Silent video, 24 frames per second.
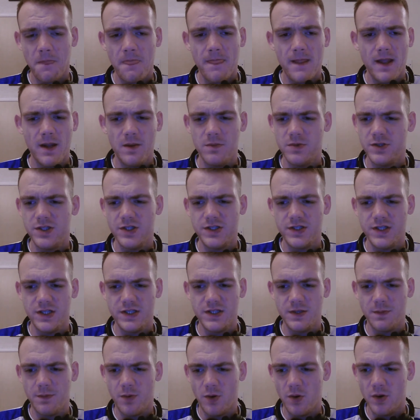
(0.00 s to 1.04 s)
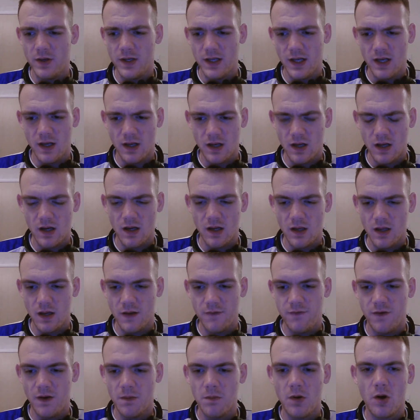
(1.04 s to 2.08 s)
It was just disappointing, and
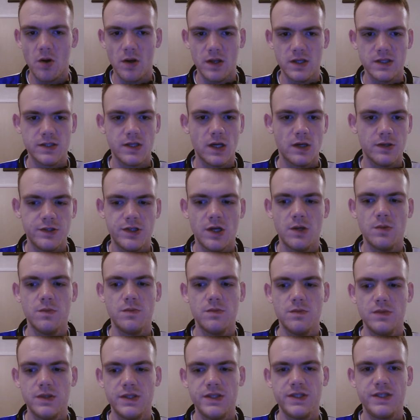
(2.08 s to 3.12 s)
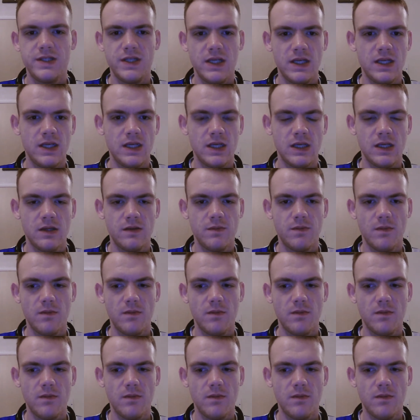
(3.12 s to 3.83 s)
if I'm honest, I don't see